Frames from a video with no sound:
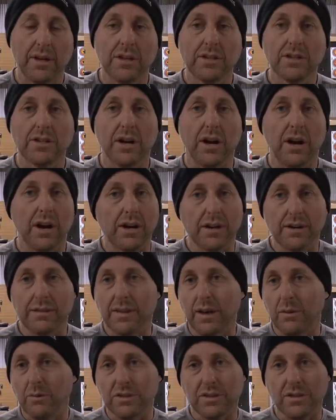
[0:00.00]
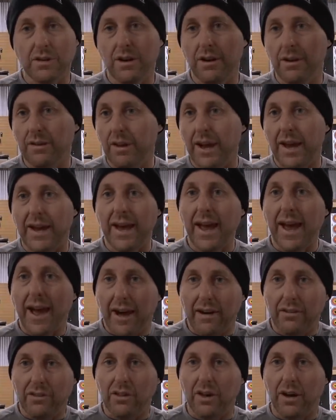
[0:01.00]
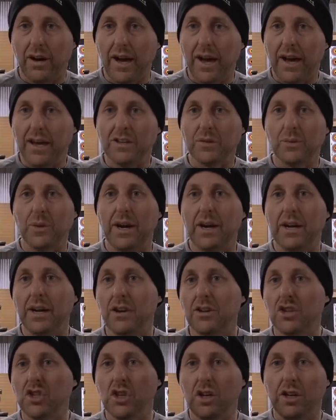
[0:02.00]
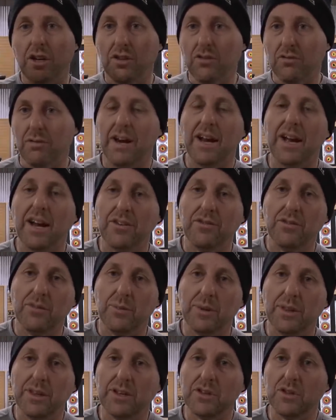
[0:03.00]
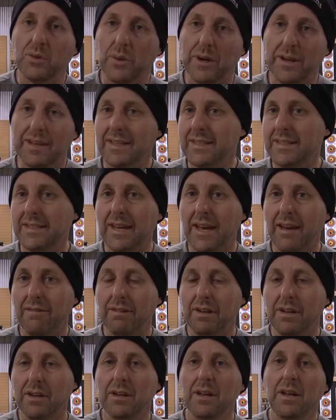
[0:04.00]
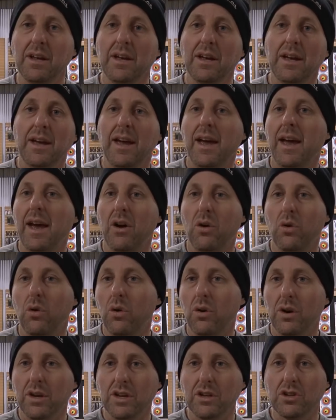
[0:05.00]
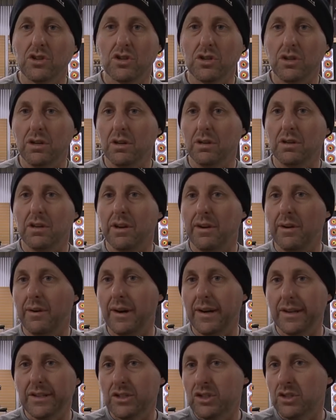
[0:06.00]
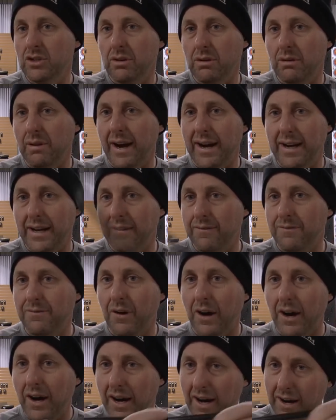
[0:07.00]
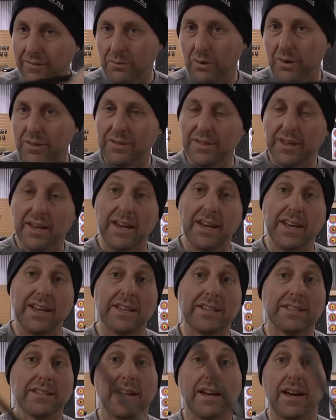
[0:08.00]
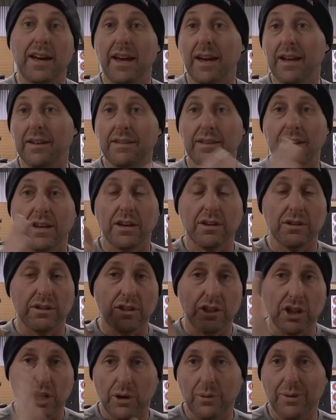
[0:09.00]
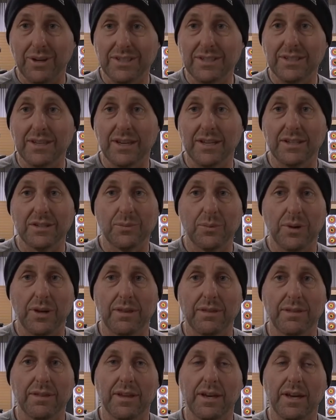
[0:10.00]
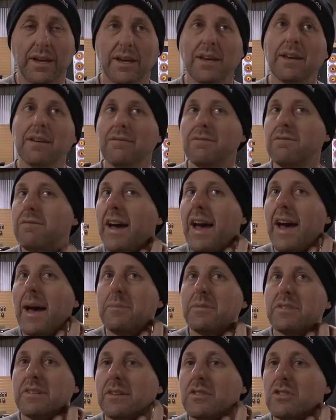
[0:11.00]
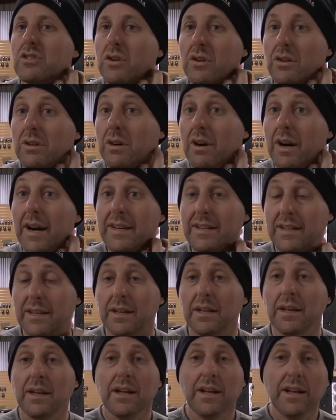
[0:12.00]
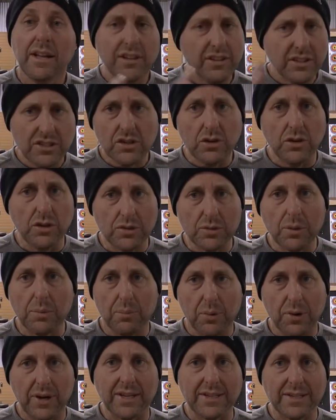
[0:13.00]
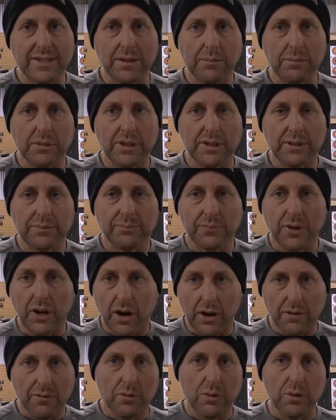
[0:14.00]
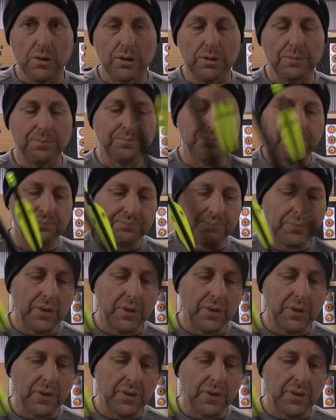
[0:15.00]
So there was no like outliers where you shoot a 300 with a 27, or you shoot, you know, a 285 with these and your lowest is with the VAPs, a 290. The scores were pretty similar overall.